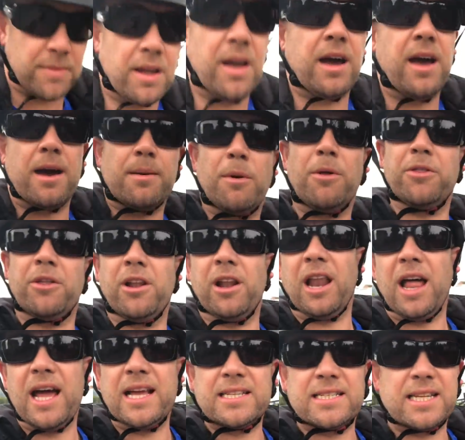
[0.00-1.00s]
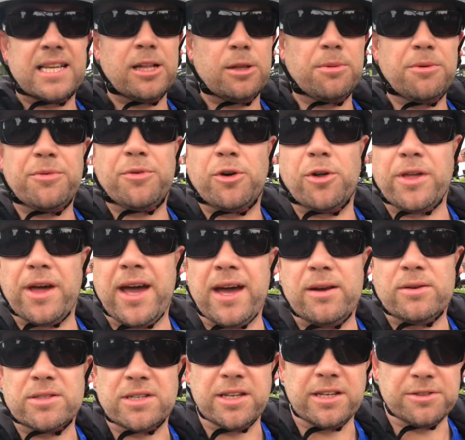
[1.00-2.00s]
I am on the last hill before the
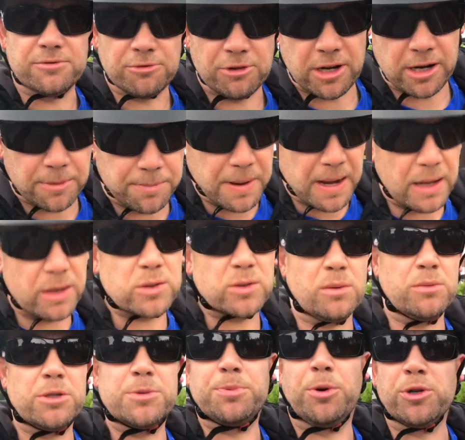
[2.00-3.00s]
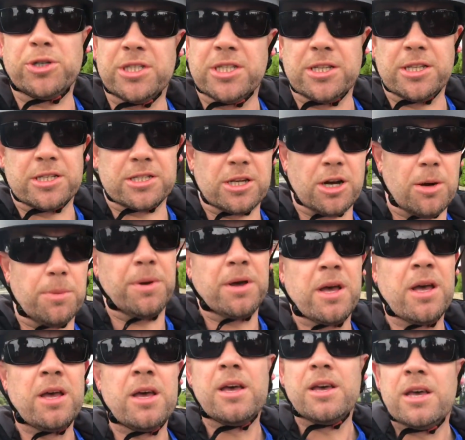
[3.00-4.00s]
house and it's run out of power, so I'm just pushing to the top
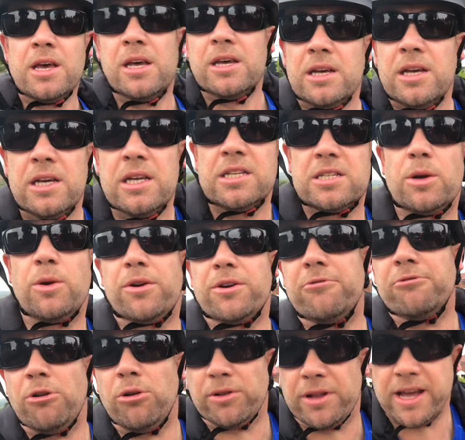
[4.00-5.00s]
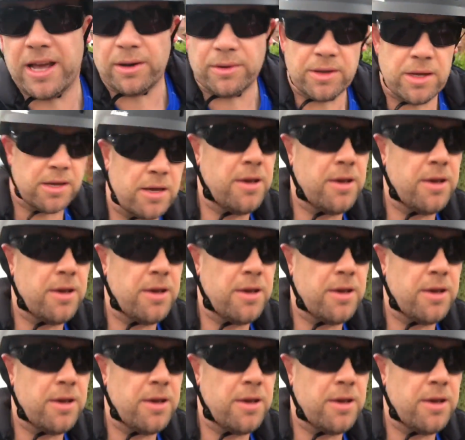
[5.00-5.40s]
so I can roll down.